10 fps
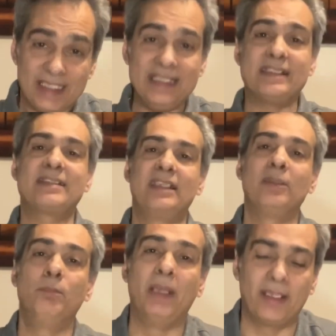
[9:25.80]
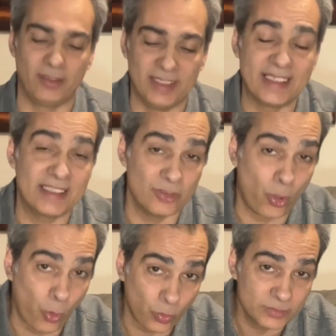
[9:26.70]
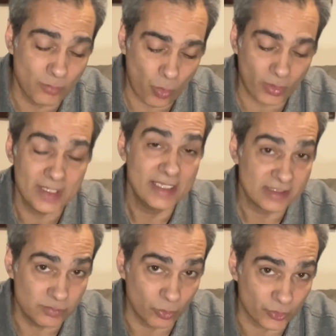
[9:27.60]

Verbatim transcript: is still better and it can hold more, it's more